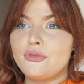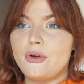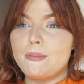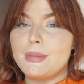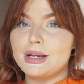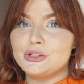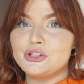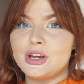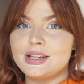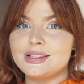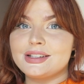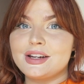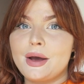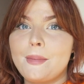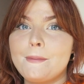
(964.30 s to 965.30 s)
from
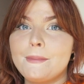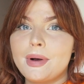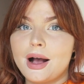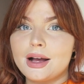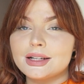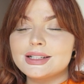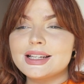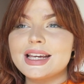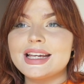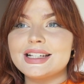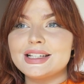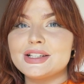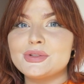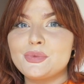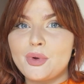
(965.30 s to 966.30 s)
Manchester, but
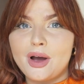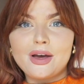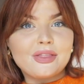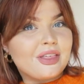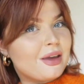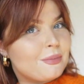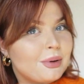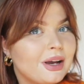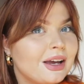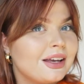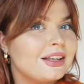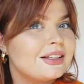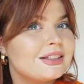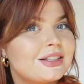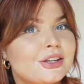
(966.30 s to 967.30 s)
it is worth it
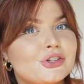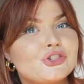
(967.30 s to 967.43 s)
because